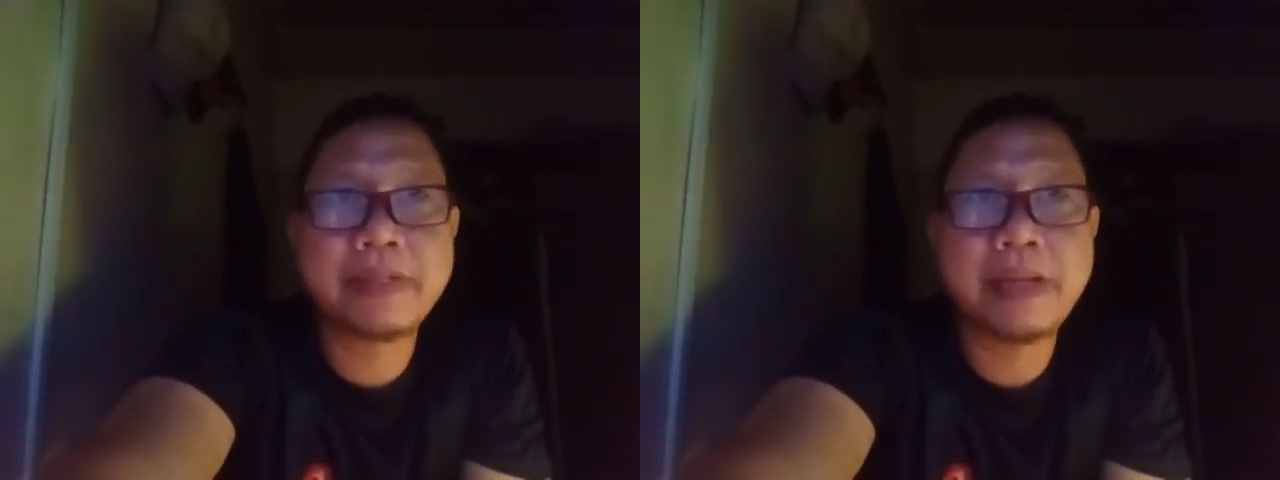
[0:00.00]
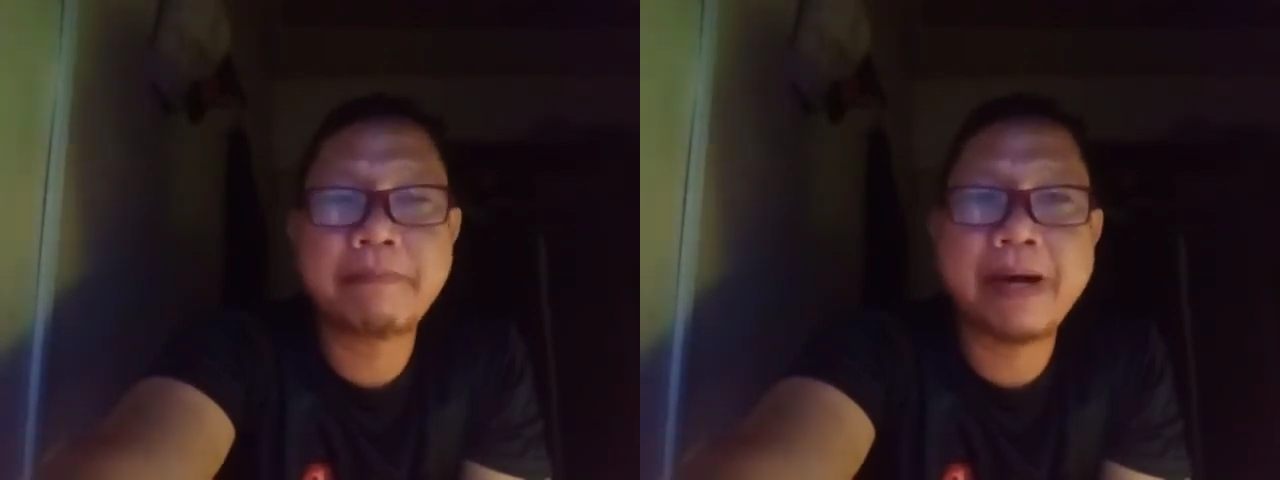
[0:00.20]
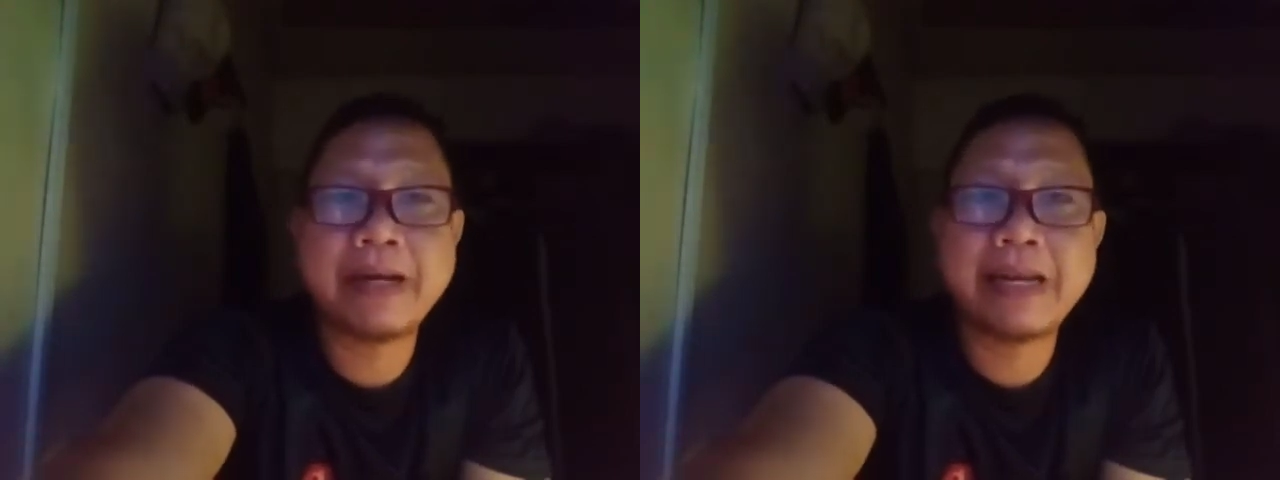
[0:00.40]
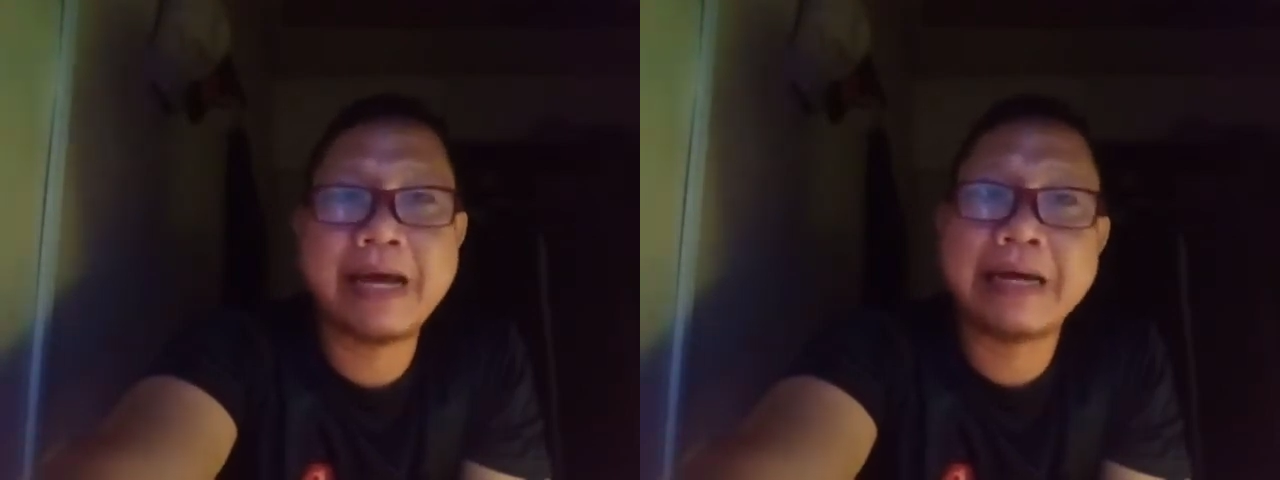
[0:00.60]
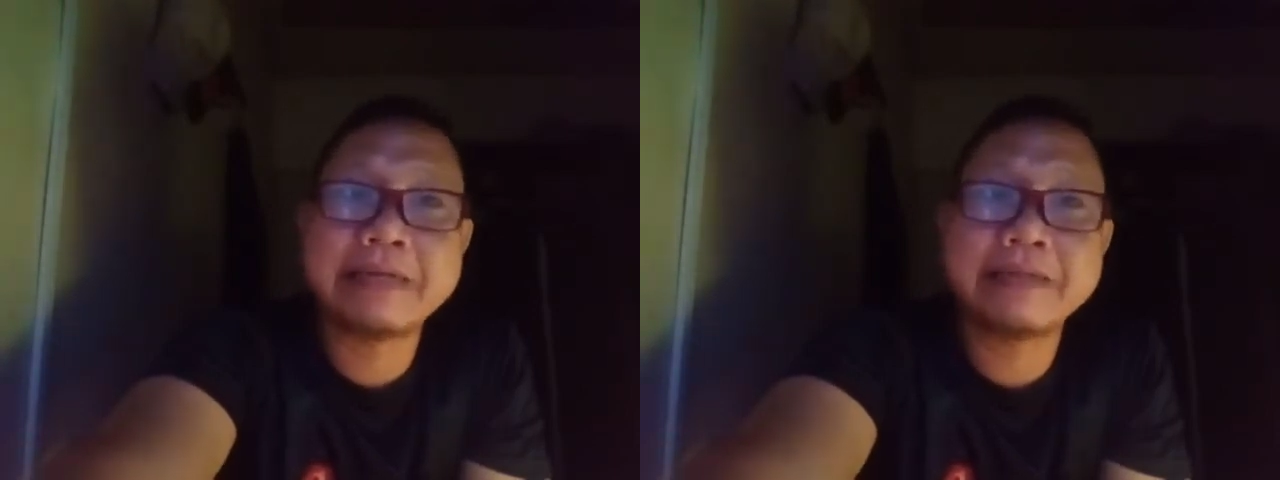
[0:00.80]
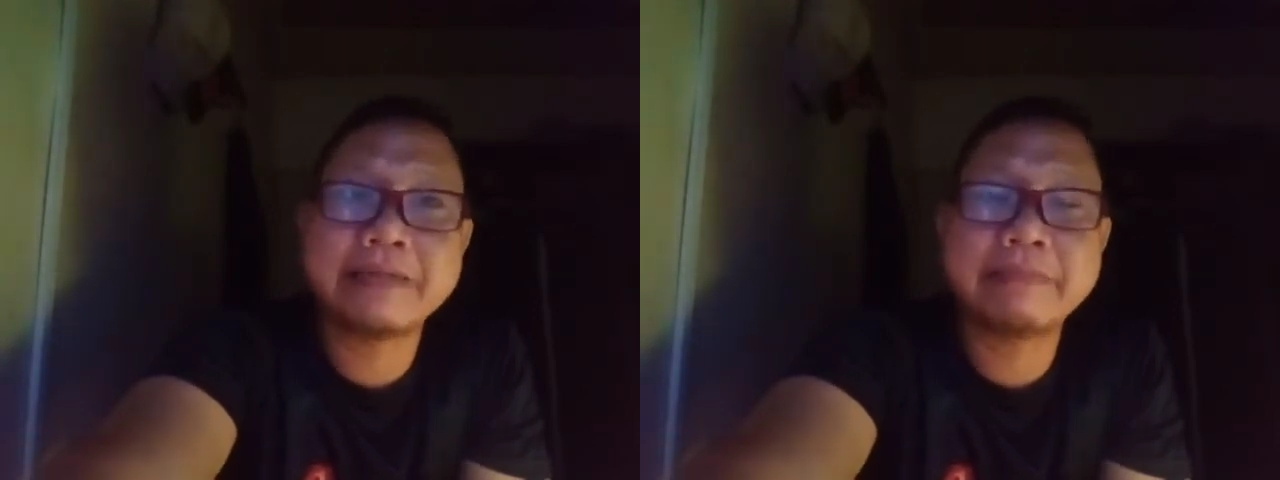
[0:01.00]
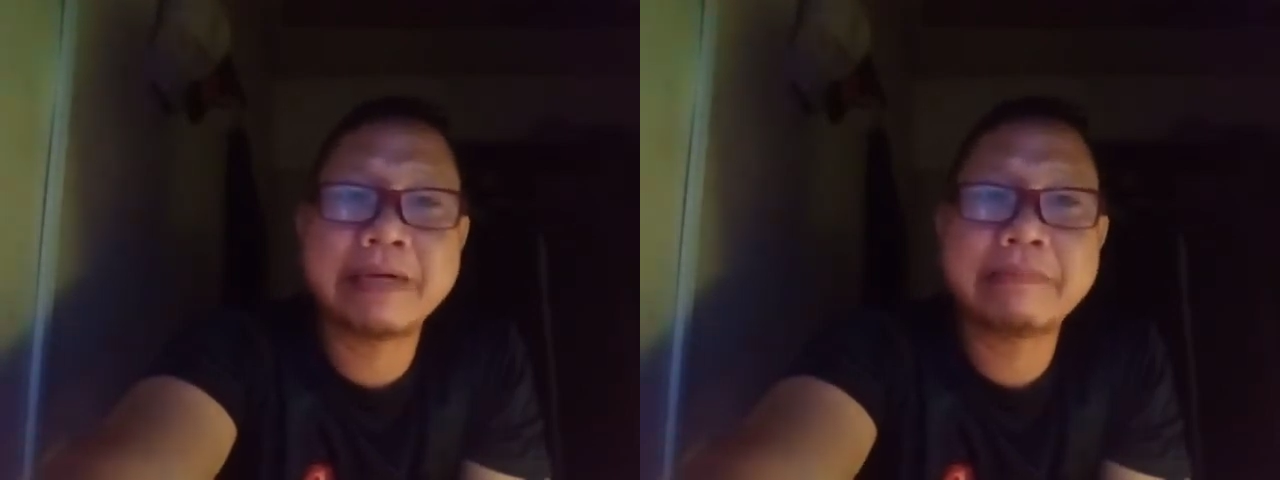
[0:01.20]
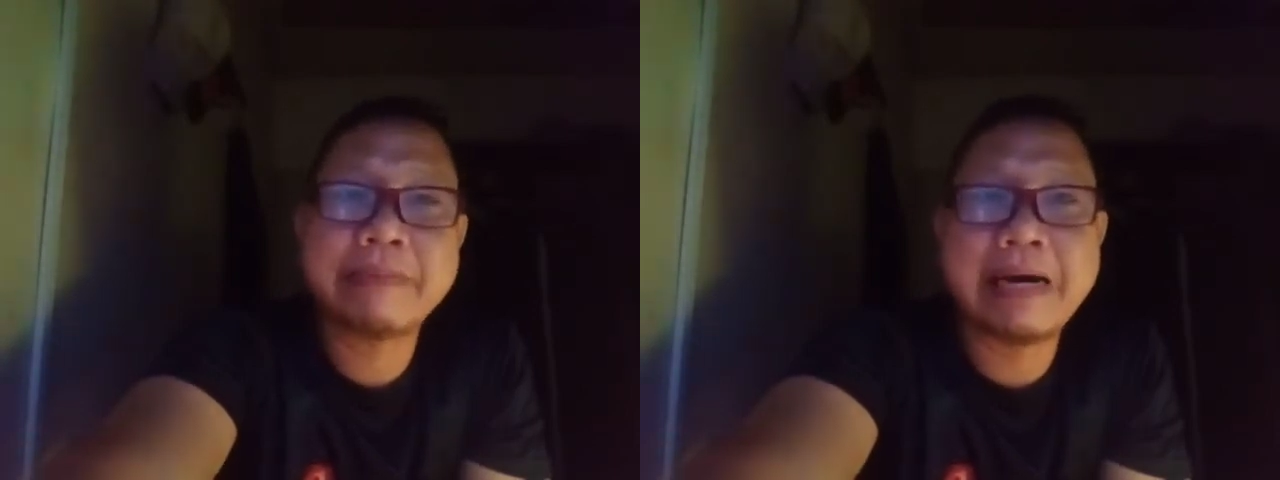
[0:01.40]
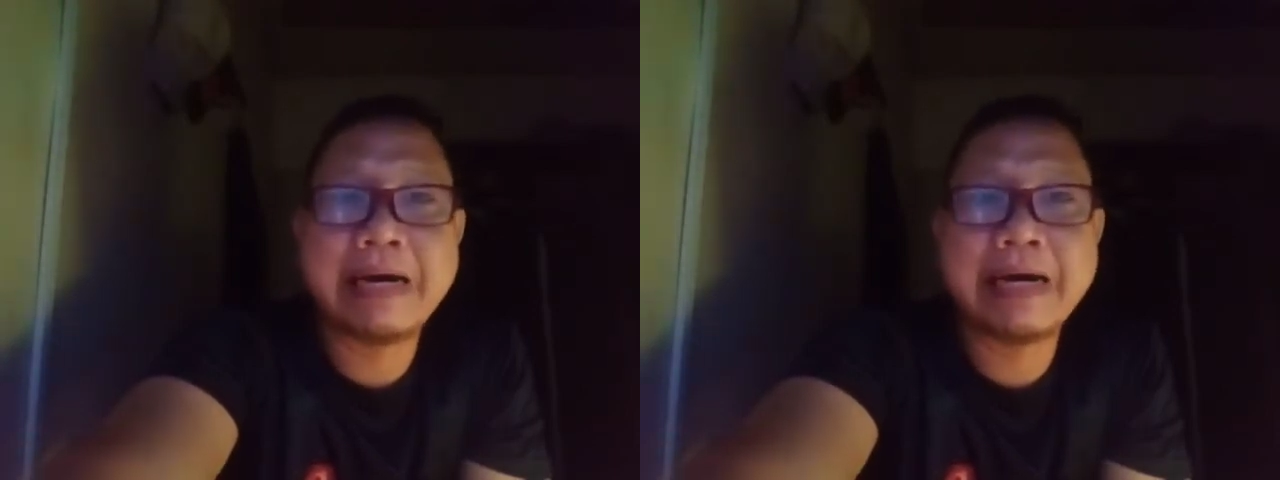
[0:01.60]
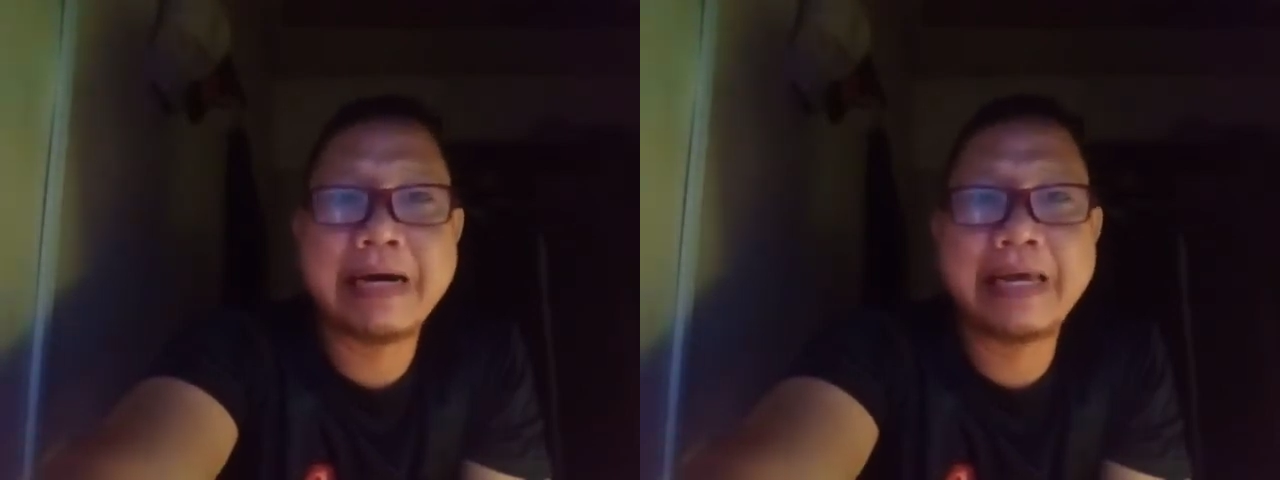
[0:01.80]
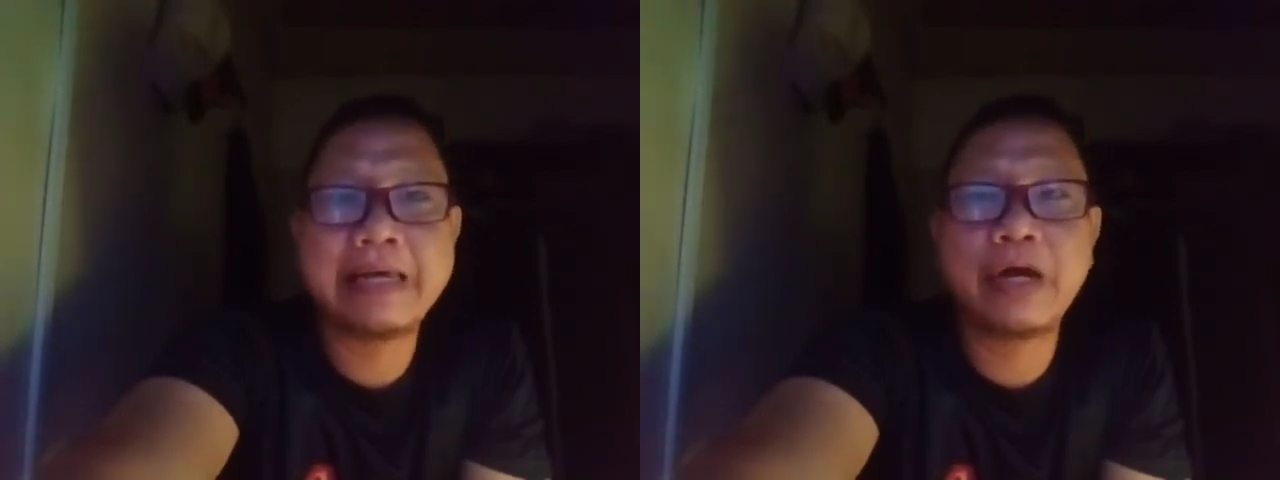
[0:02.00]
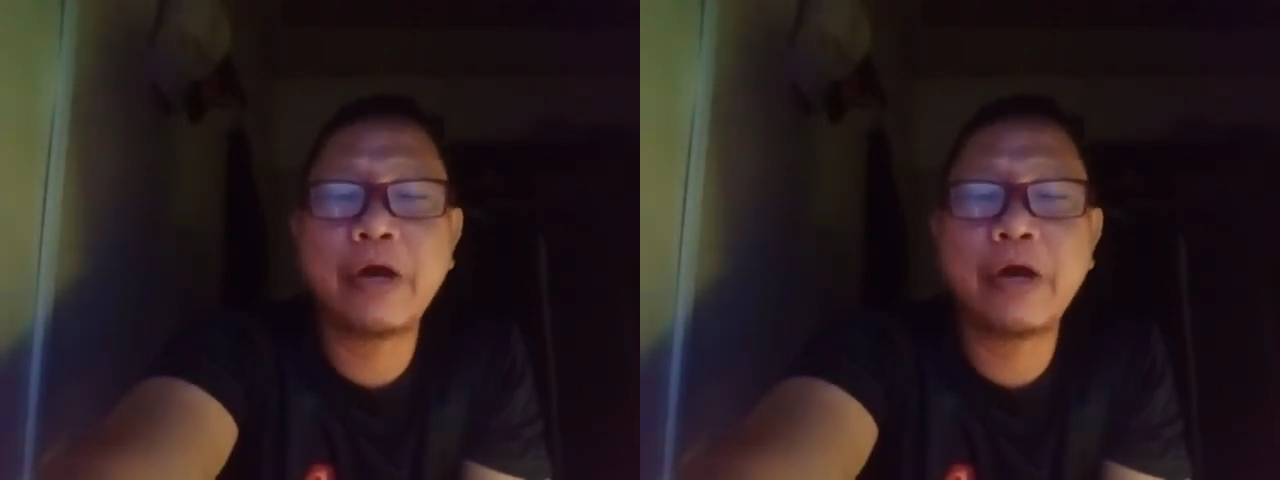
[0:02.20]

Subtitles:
lapag lang ng mga bahay,